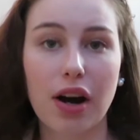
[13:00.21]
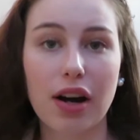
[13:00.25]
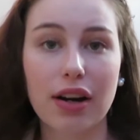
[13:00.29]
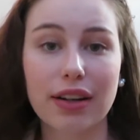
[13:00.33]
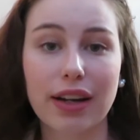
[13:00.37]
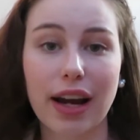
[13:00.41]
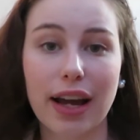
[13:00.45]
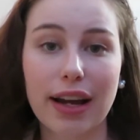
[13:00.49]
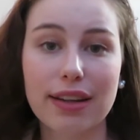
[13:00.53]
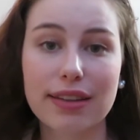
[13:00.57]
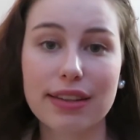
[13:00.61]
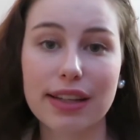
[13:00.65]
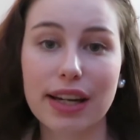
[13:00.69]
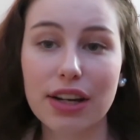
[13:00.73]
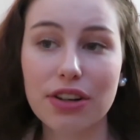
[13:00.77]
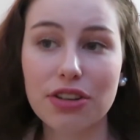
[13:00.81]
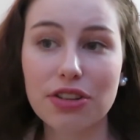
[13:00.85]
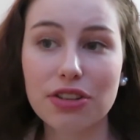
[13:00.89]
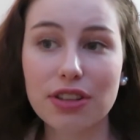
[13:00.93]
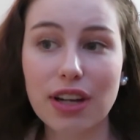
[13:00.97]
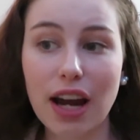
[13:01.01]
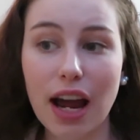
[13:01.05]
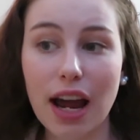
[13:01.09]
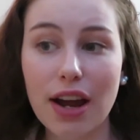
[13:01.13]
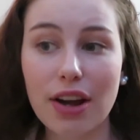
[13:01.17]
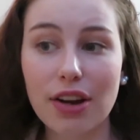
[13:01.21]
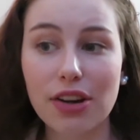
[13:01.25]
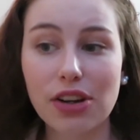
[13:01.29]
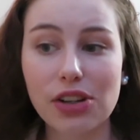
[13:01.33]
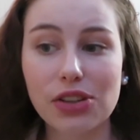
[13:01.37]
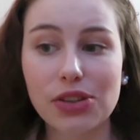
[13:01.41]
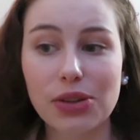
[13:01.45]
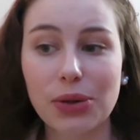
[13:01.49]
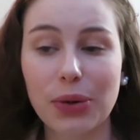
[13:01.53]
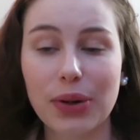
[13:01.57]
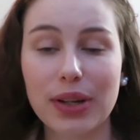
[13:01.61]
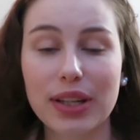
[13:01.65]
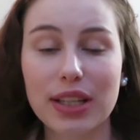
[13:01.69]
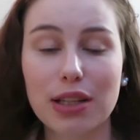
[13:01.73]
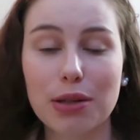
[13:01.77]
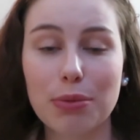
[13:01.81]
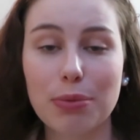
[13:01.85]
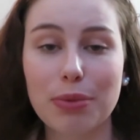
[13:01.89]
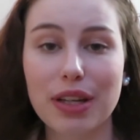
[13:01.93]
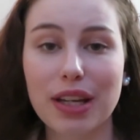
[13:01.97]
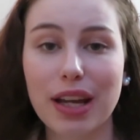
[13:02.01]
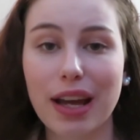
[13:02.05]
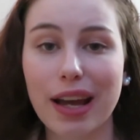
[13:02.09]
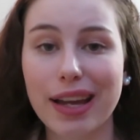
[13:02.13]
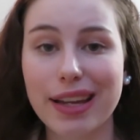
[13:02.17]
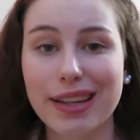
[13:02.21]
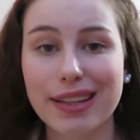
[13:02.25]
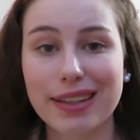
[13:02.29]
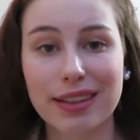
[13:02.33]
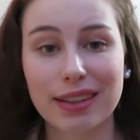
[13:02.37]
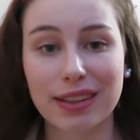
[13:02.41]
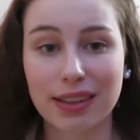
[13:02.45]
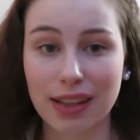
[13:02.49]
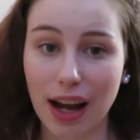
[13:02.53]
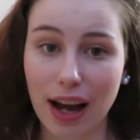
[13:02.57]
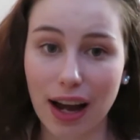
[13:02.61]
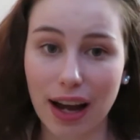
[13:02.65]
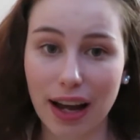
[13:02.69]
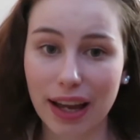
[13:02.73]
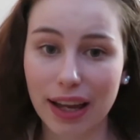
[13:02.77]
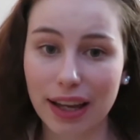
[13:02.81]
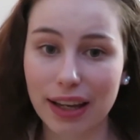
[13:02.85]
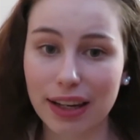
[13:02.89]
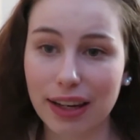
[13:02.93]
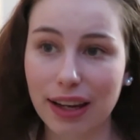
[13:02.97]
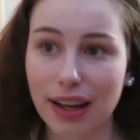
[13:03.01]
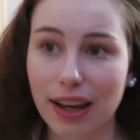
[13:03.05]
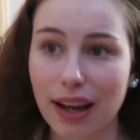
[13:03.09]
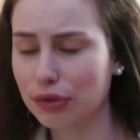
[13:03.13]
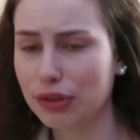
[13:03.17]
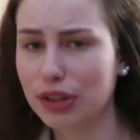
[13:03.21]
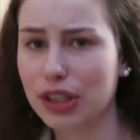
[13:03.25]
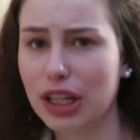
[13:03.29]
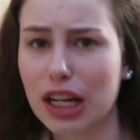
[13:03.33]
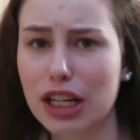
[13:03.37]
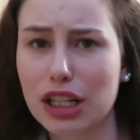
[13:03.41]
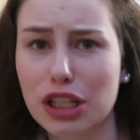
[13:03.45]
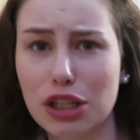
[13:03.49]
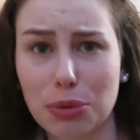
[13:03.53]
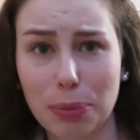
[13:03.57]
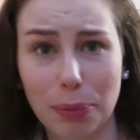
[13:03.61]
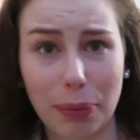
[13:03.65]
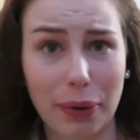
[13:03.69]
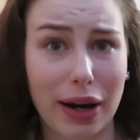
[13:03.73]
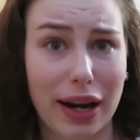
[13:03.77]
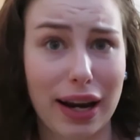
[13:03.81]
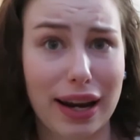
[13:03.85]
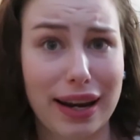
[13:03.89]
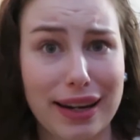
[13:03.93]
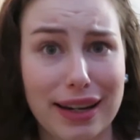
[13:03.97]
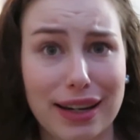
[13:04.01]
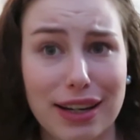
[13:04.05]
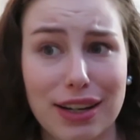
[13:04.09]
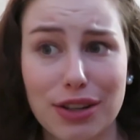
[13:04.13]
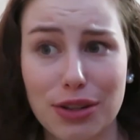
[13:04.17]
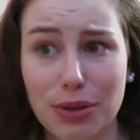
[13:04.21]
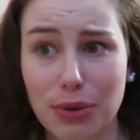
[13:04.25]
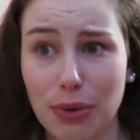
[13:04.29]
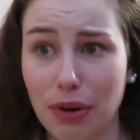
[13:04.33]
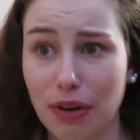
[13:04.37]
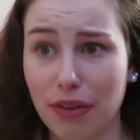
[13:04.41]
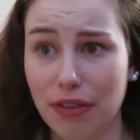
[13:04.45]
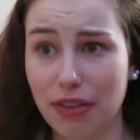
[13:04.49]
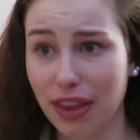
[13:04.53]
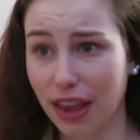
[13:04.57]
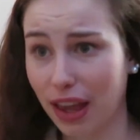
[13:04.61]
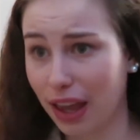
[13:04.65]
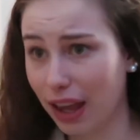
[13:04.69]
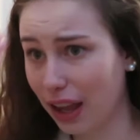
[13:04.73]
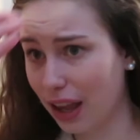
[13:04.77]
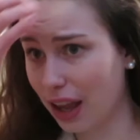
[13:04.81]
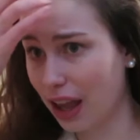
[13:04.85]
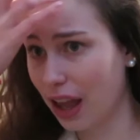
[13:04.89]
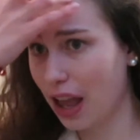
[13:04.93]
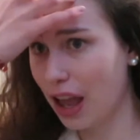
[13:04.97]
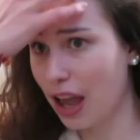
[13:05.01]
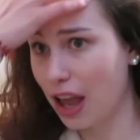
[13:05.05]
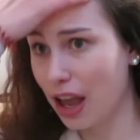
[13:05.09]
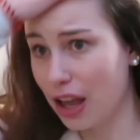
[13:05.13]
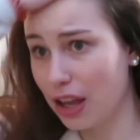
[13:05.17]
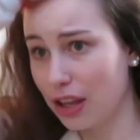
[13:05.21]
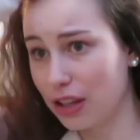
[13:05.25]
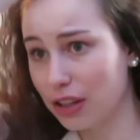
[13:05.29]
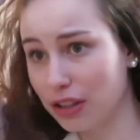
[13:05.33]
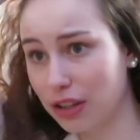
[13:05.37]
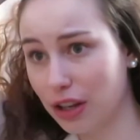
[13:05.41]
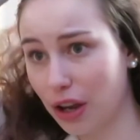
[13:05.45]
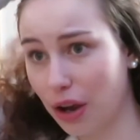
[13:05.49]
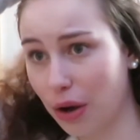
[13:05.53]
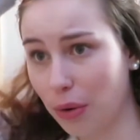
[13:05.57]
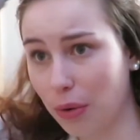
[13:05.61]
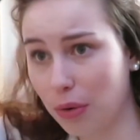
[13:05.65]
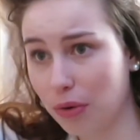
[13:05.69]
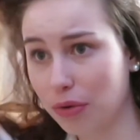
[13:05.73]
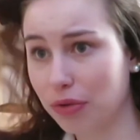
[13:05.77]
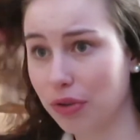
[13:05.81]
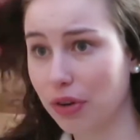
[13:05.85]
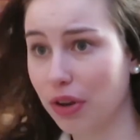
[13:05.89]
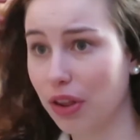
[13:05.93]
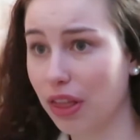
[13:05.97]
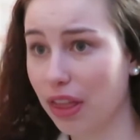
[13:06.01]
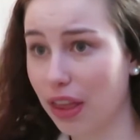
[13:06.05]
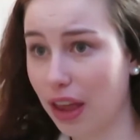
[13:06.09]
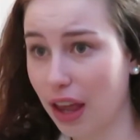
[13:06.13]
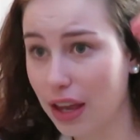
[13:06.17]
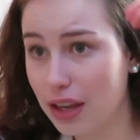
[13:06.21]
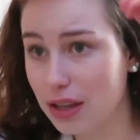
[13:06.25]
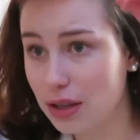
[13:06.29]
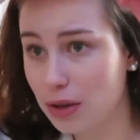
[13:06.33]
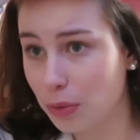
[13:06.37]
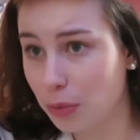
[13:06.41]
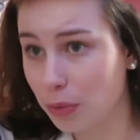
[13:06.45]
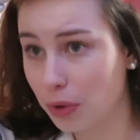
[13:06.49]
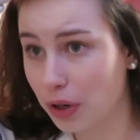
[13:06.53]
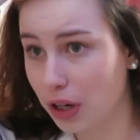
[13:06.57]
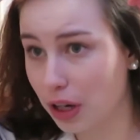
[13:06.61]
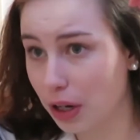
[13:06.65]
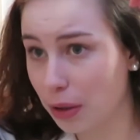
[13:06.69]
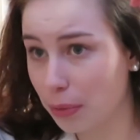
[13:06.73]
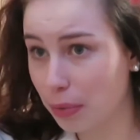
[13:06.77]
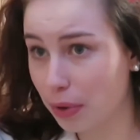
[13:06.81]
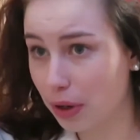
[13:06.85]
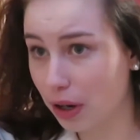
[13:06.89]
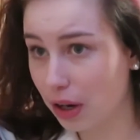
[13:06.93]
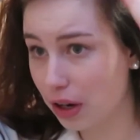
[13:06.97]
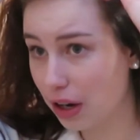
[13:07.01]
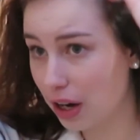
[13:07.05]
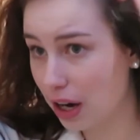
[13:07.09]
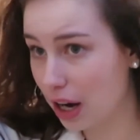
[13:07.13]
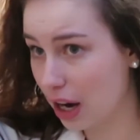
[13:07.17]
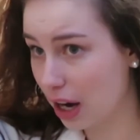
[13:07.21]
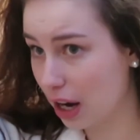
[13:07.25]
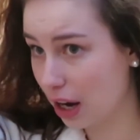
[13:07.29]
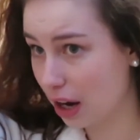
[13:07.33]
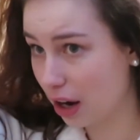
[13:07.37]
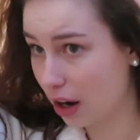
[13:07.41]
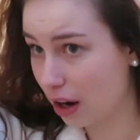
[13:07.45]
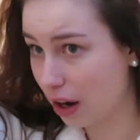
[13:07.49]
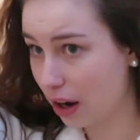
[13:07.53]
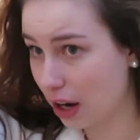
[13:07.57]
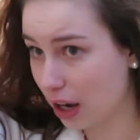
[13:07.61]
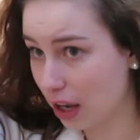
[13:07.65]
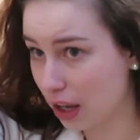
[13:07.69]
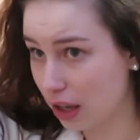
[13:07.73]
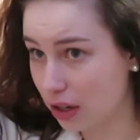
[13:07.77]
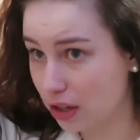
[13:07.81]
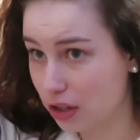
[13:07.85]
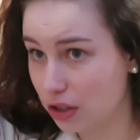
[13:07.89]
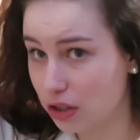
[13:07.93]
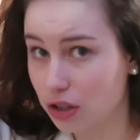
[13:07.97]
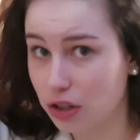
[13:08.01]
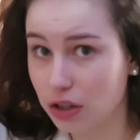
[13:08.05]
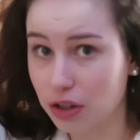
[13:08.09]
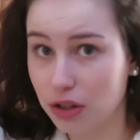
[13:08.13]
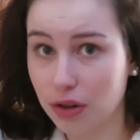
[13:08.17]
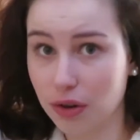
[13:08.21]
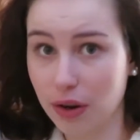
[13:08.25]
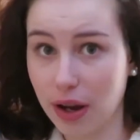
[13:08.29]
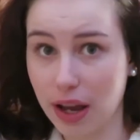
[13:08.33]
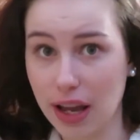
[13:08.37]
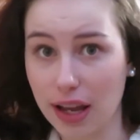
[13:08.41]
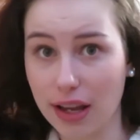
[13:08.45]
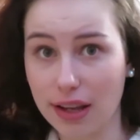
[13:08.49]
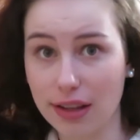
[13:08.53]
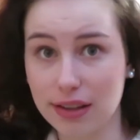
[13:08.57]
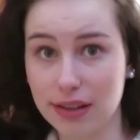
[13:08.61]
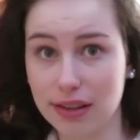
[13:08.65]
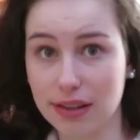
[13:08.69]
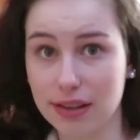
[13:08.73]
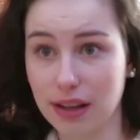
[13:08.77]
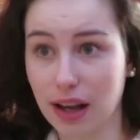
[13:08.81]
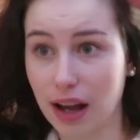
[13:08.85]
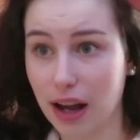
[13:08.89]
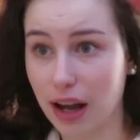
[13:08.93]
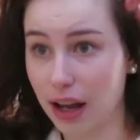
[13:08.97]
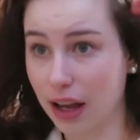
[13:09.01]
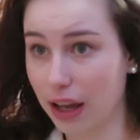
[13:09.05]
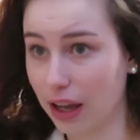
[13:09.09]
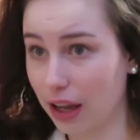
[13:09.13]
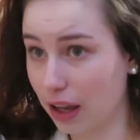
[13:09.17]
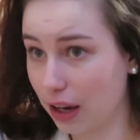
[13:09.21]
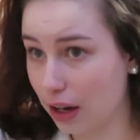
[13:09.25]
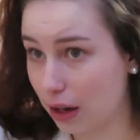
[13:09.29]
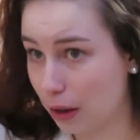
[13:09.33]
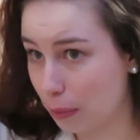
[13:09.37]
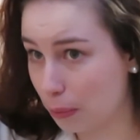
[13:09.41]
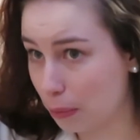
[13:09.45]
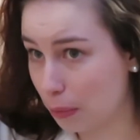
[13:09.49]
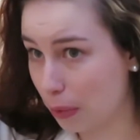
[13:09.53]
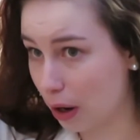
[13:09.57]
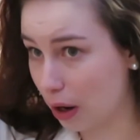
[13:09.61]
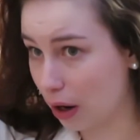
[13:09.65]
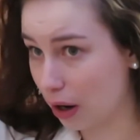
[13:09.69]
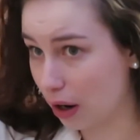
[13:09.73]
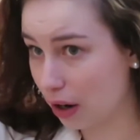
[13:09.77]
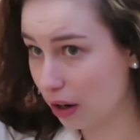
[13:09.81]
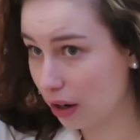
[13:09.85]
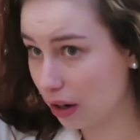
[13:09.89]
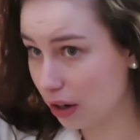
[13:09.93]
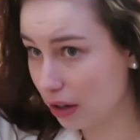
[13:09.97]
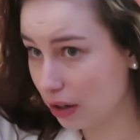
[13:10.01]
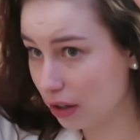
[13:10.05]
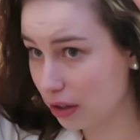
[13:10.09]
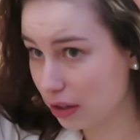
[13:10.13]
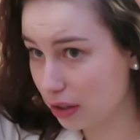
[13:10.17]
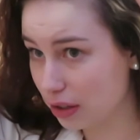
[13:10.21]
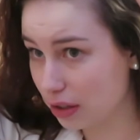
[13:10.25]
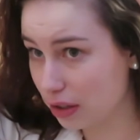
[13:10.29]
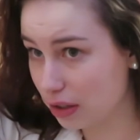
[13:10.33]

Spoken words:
our next hairstyle is going to be a side Dutch braid sort of thing. So for this, we're gonna put our hair into a side part.